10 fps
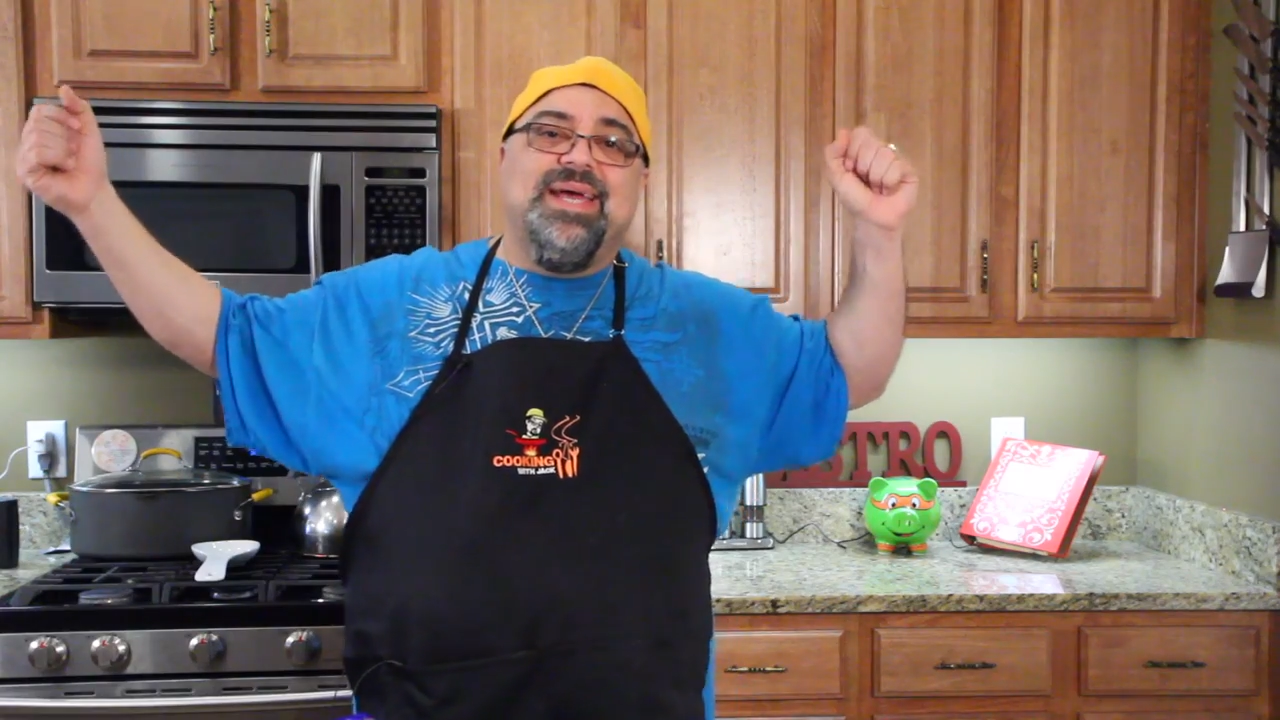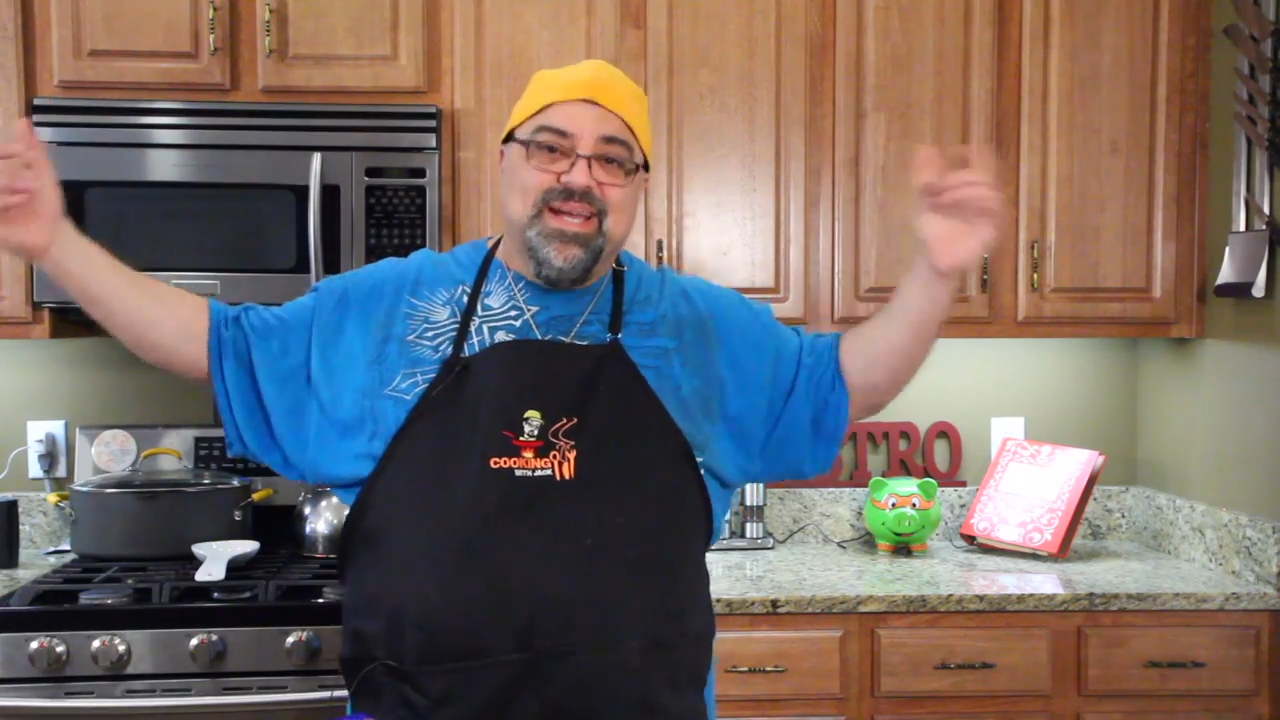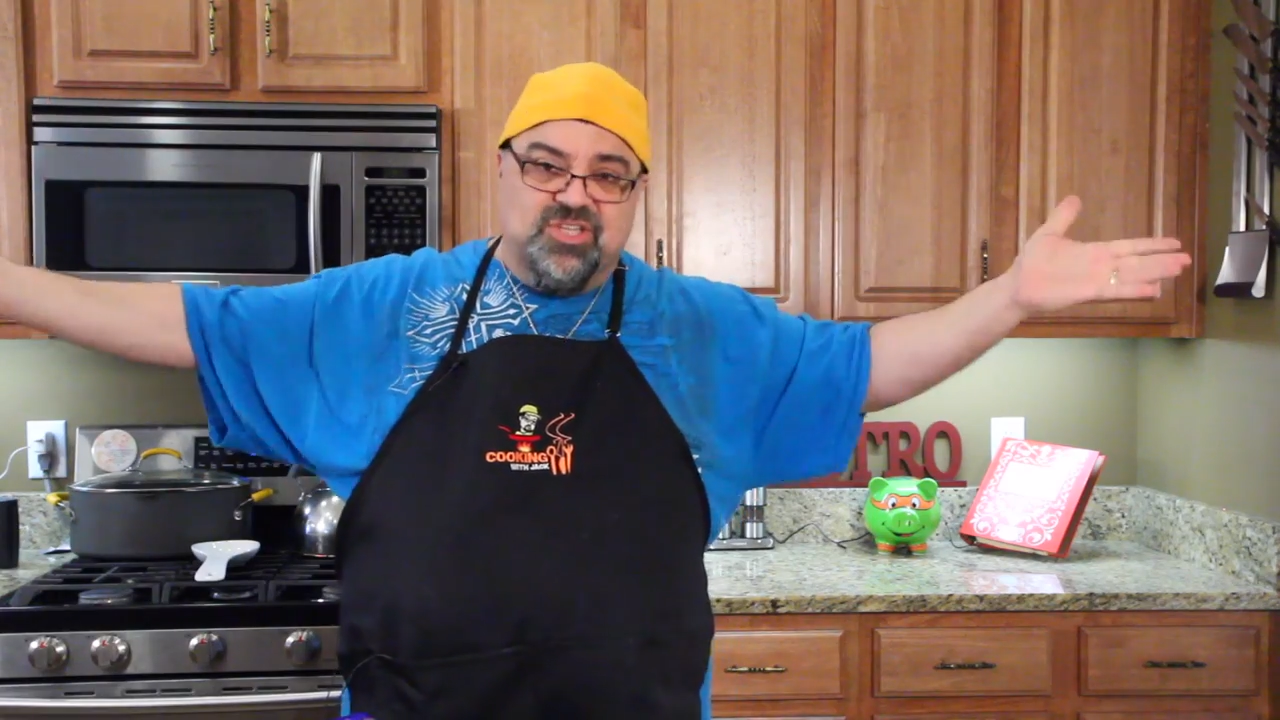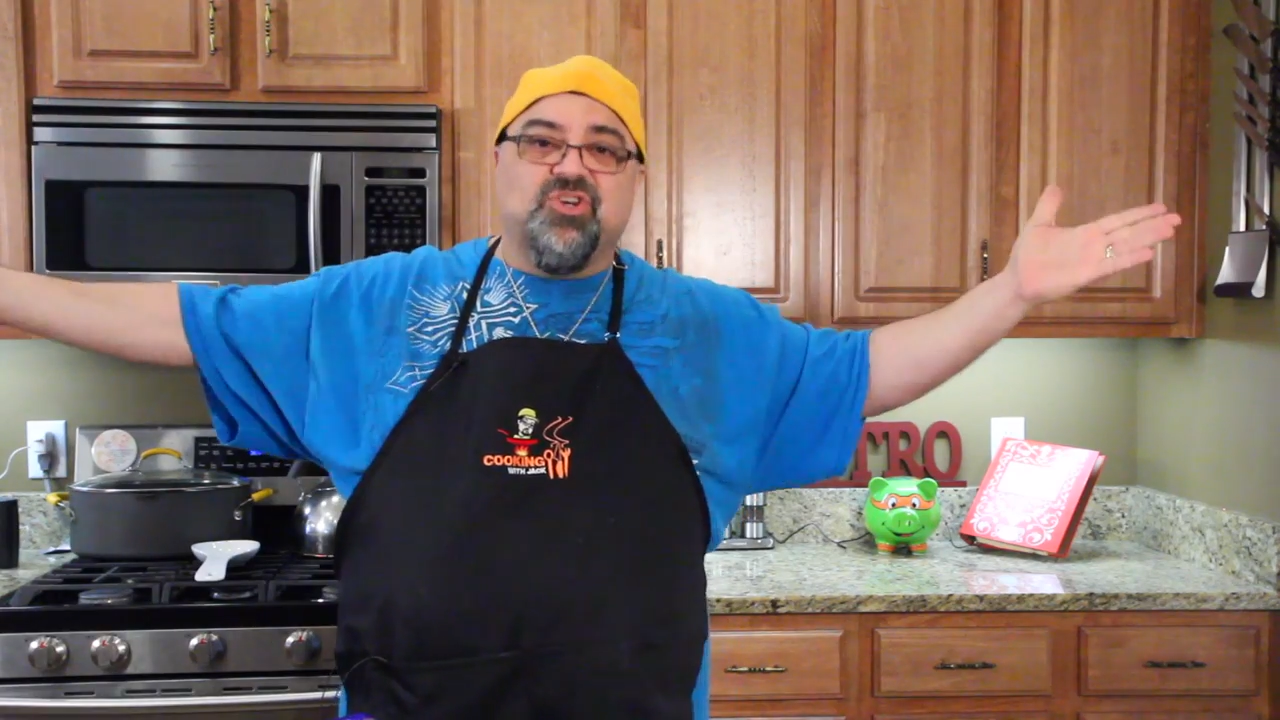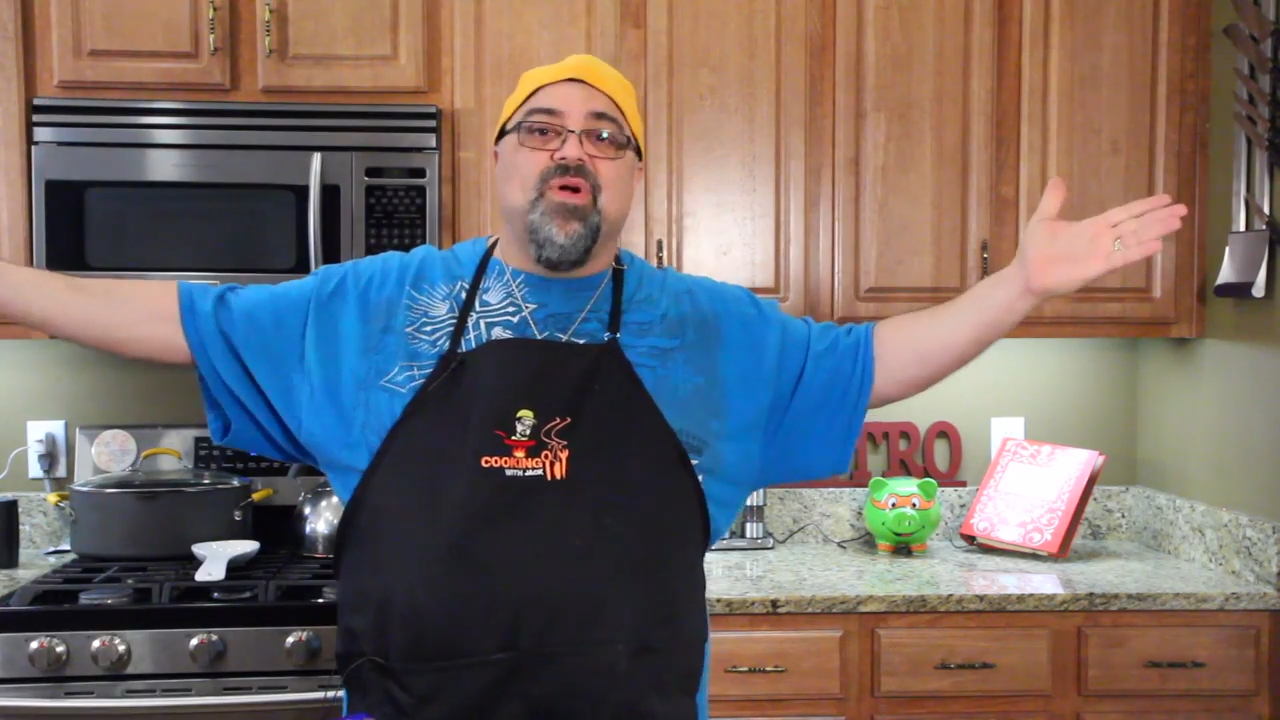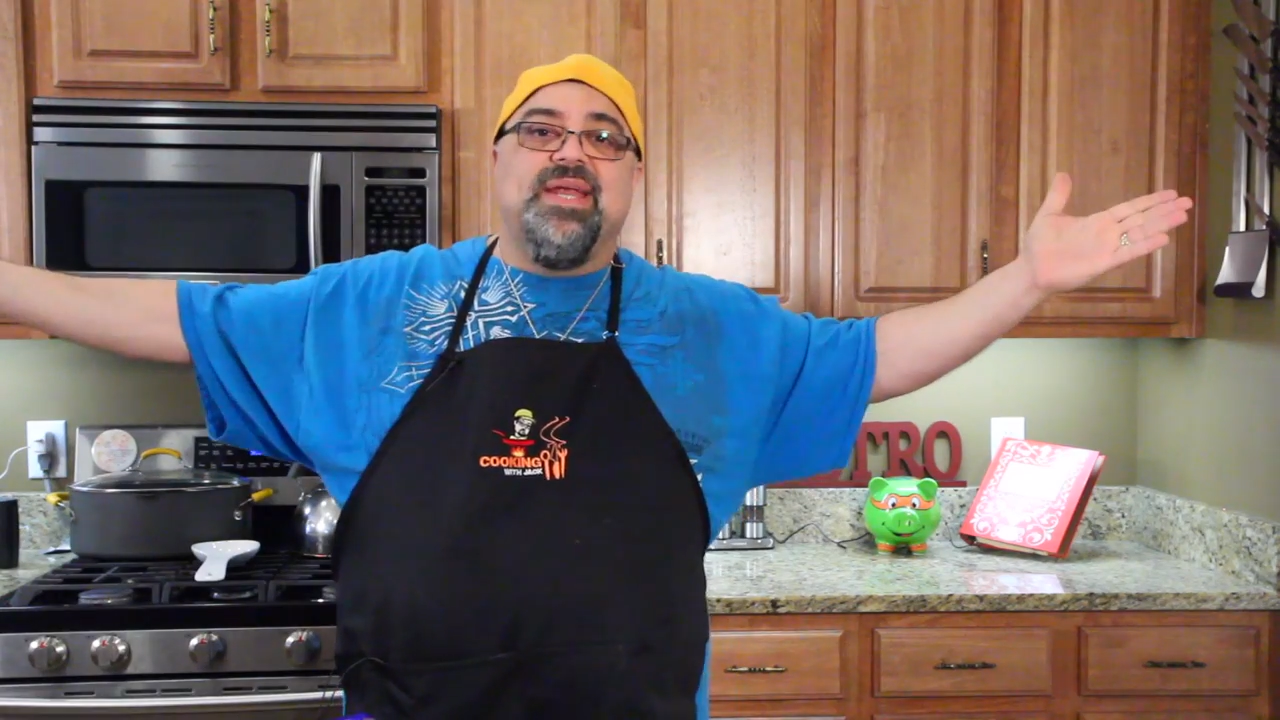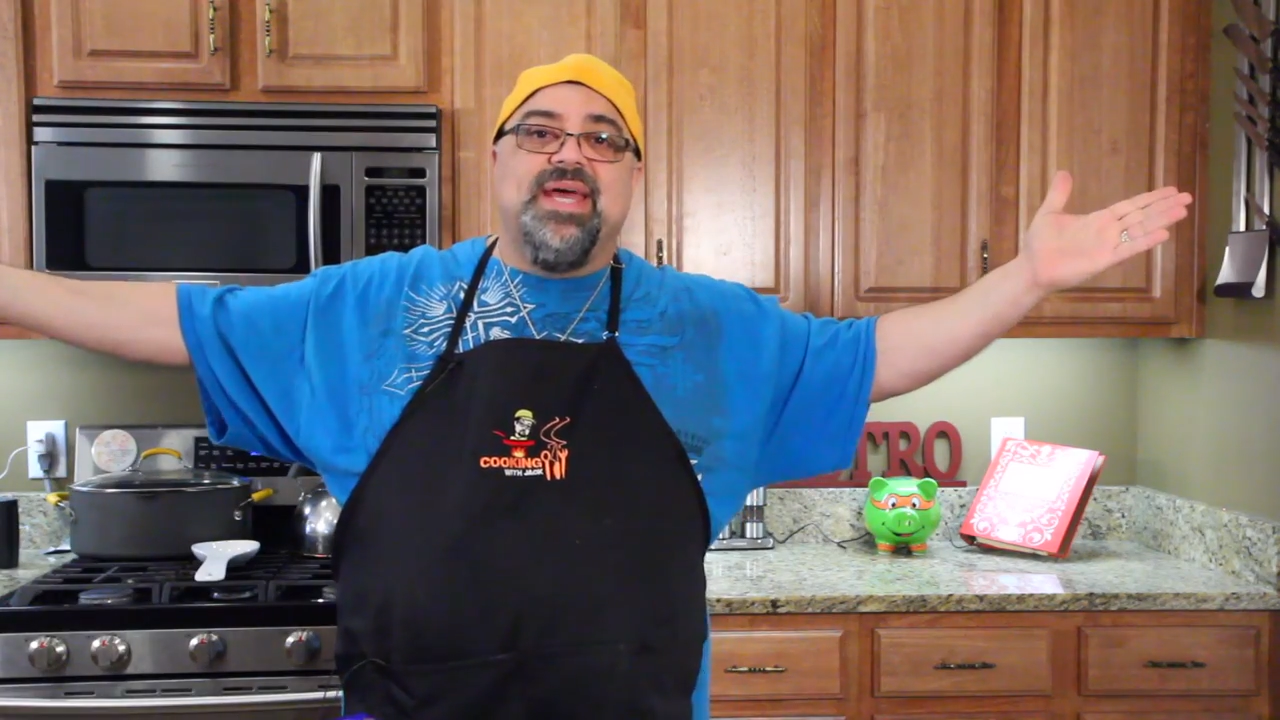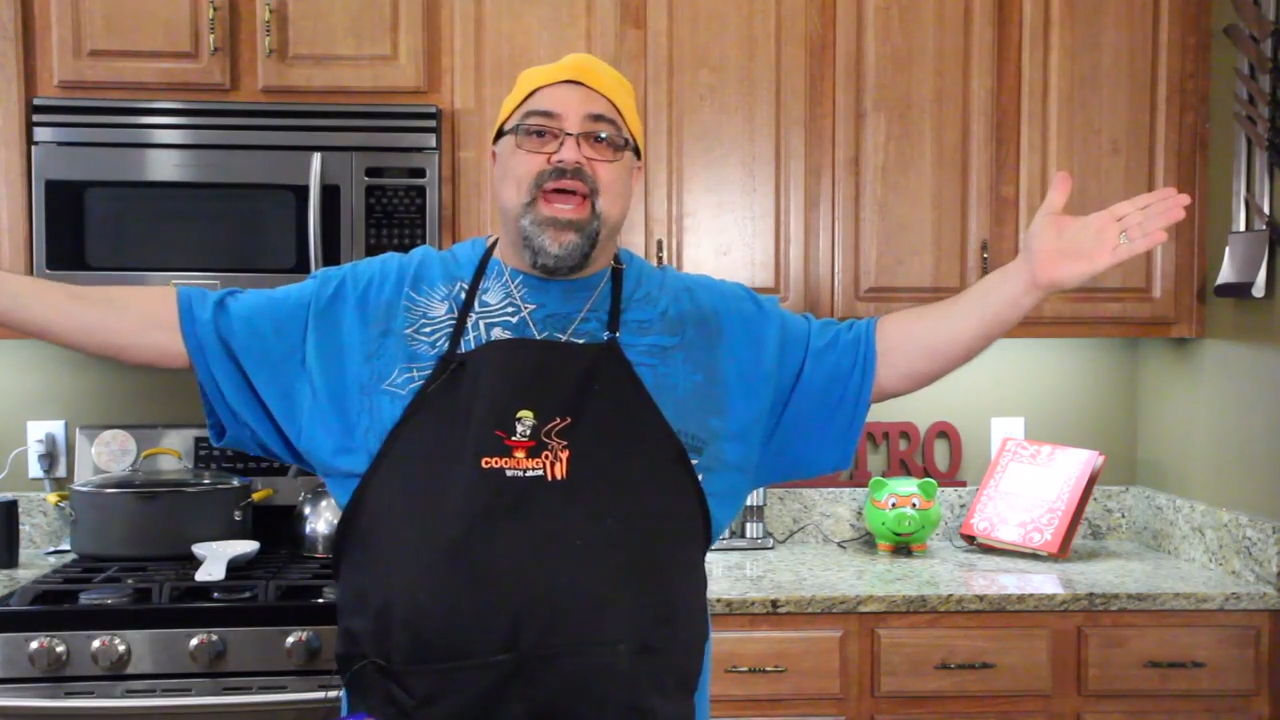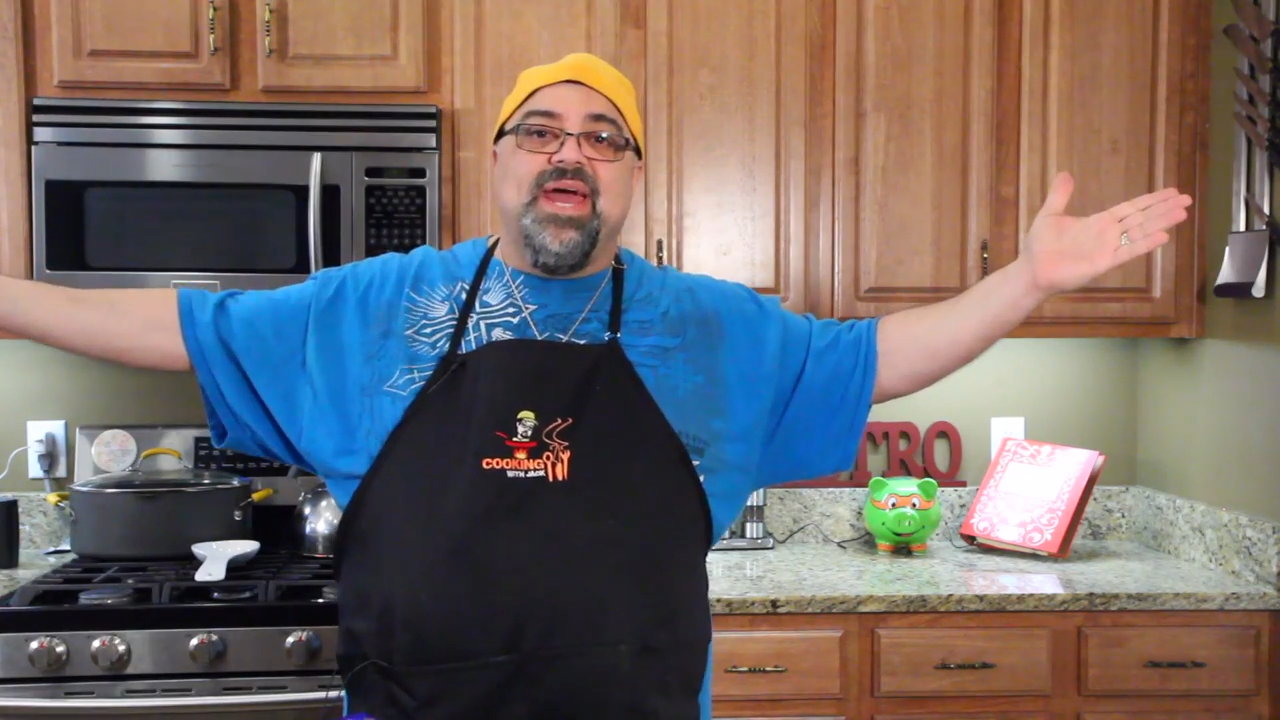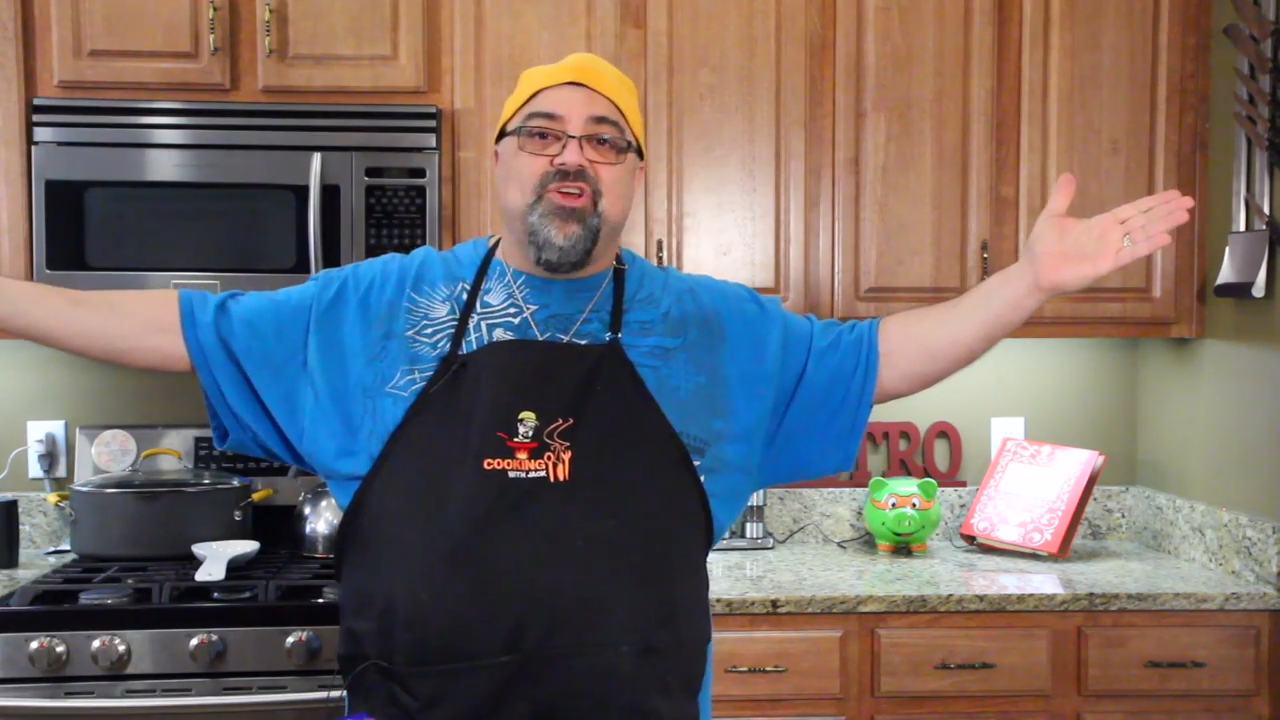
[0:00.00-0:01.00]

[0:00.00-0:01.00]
It's a great day.